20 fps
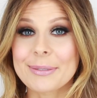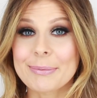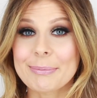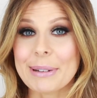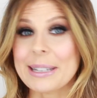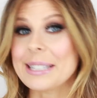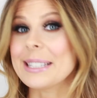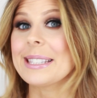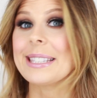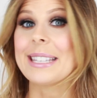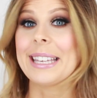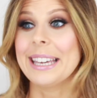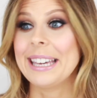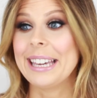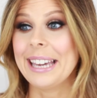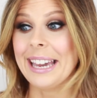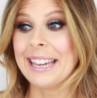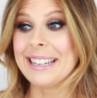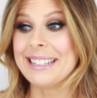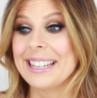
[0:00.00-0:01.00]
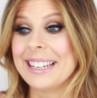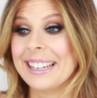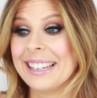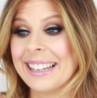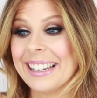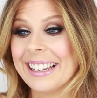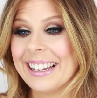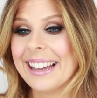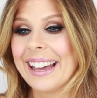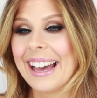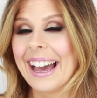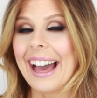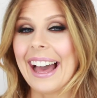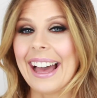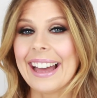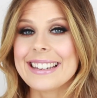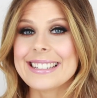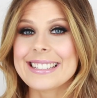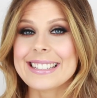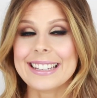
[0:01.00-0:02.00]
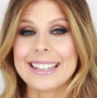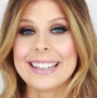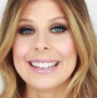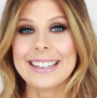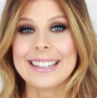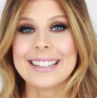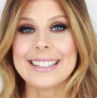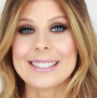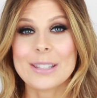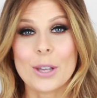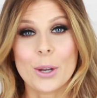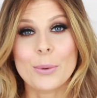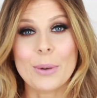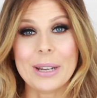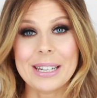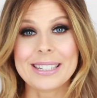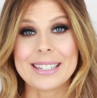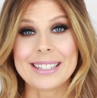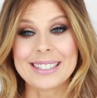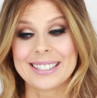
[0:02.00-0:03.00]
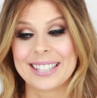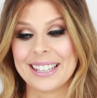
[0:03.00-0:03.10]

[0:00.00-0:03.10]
by seeing it, and it is horrendous.